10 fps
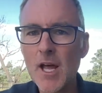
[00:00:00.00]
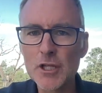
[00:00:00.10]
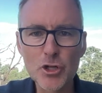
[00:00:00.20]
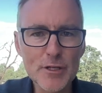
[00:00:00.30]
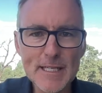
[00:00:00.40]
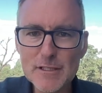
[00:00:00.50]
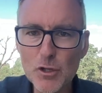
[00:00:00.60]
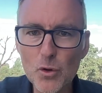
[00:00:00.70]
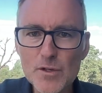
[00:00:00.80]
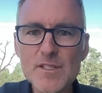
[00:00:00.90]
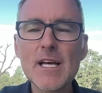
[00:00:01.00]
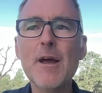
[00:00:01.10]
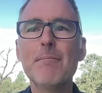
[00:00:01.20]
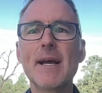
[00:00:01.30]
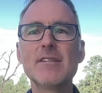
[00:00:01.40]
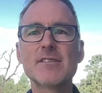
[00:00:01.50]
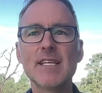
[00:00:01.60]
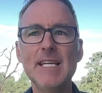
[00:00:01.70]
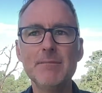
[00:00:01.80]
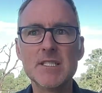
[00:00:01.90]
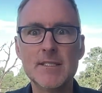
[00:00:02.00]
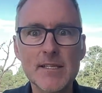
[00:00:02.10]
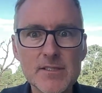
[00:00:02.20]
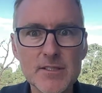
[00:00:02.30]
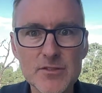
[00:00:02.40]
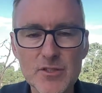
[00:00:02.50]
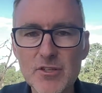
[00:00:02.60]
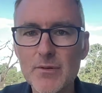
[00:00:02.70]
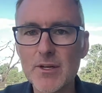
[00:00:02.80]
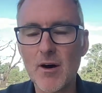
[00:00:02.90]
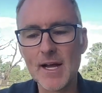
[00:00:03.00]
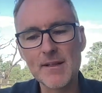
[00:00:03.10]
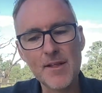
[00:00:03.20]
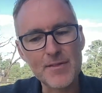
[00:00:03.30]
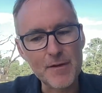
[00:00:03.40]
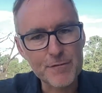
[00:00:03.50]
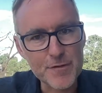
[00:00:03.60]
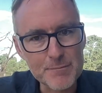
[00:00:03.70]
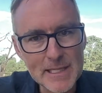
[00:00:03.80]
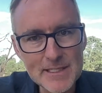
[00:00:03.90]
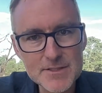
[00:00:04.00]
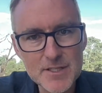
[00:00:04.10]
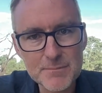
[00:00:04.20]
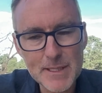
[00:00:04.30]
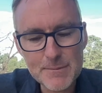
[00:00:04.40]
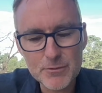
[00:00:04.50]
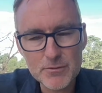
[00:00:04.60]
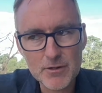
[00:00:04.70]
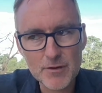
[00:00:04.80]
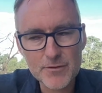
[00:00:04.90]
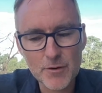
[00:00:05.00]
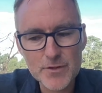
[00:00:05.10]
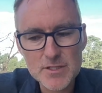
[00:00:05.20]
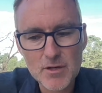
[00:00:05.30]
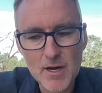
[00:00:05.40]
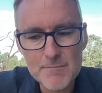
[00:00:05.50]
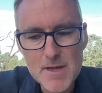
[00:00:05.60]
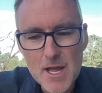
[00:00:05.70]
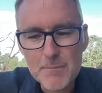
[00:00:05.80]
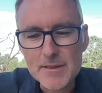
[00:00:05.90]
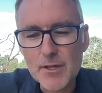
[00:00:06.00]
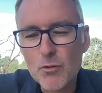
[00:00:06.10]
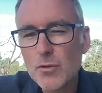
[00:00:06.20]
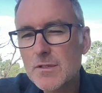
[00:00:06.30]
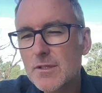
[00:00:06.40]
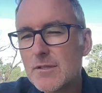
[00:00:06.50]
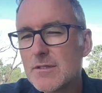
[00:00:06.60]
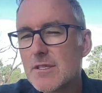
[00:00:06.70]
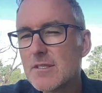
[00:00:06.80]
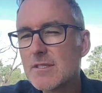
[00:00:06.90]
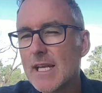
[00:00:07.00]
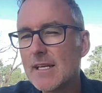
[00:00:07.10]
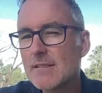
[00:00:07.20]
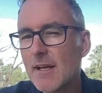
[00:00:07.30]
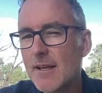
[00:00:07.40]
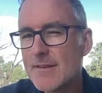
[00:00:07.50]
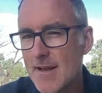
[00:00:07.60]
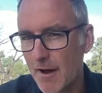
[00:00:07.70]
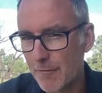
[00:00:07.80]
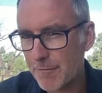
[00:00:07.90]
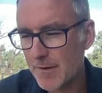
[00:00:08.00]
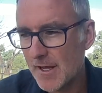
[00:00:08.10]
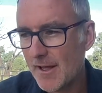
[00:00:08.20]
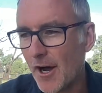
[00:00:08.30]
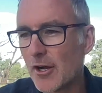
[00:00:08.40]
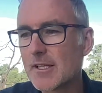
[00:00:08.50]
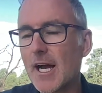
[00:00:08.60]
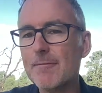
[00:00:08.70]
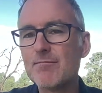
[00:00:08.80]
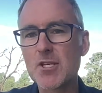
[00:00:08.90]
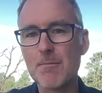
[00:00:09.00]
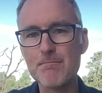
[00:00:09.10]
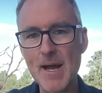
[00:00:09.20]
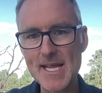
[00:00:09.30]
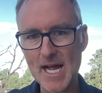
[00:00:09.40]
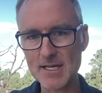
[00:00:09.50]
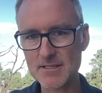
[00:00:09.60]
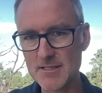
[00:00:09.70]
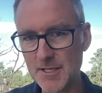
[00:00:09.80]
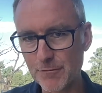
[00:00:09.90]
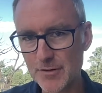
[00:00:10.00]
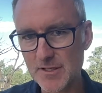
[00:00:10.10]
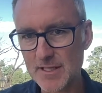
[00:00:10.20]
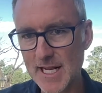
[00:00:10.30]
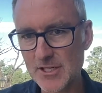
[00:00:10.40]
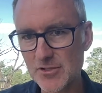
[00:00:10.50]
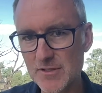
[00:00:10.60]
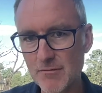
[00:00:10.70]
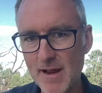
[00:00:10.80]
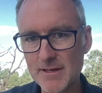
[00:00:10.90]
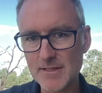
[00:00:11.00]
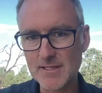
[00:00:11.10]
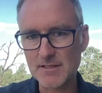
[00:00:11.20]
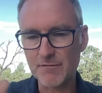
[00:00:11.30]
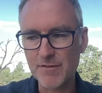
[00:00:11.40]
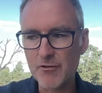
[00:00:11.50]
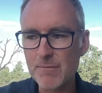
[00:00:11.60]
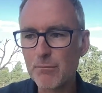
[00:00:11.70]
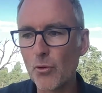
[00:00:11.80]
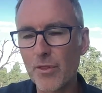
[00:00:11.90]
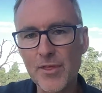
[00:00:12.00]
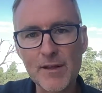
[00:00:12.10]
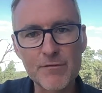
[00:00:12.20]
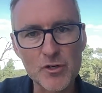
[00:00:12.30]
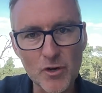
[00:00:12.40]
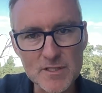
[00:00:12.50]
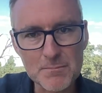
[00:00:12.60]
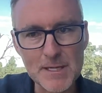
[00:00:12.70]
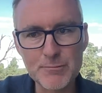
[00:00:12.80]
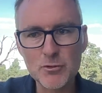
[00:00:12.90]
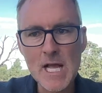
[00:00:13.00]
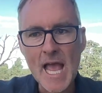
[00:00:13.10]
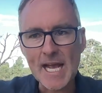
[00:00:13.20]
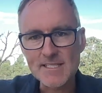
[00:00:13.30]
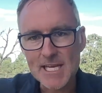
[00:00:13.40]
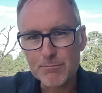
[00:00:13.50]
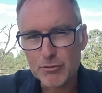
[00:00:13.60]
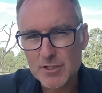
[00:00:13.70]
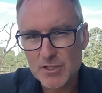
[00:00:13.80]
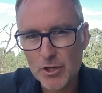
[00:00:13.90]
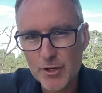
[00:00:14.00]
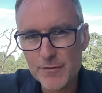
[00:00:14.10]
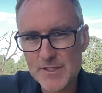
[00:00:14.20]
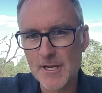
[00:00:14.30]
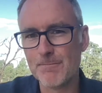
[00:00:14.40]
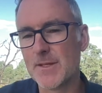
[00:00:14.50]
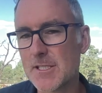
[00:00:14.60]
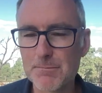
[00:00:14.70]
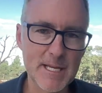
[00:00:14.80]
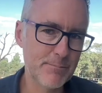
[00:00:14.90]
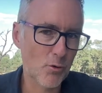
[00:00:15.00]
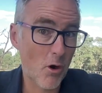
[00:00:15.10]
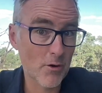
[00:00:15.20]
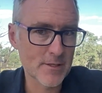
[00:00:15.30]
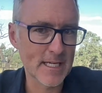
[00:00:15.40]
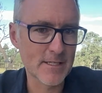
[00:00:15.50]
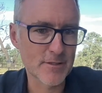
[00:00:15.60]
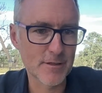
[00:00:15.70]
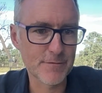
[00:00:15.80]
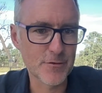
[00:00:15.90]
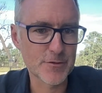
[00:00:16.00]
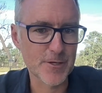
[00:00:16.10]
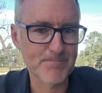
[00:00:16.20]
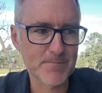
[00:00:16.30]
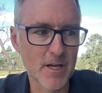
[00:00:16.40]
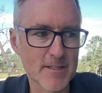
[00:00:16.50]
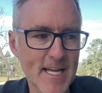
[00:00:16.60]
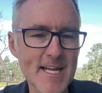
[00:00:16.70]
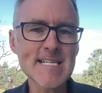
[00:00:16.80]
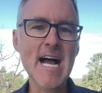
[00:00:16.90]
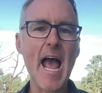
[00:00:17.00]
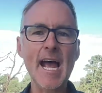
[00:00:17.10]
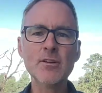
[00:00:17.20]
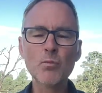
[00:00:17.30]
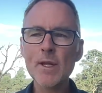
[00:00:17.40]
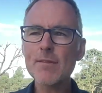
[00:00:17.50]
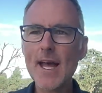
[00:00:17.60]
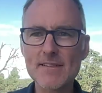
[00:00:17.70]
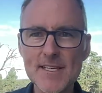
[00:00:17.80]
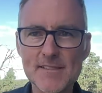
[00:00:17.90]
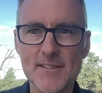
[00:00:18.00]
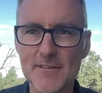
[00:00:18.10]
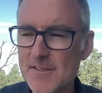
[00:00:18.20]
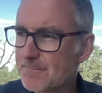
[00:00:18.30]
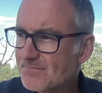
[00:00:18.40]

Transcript: a lot of these laws may seem distant to you and I. They're familiar to the people of the time, but they're also distinct enough, okay, to make us different to the nations around us. That's a very important thing for God's people as he preserves this people on into the future, okay? And with that distance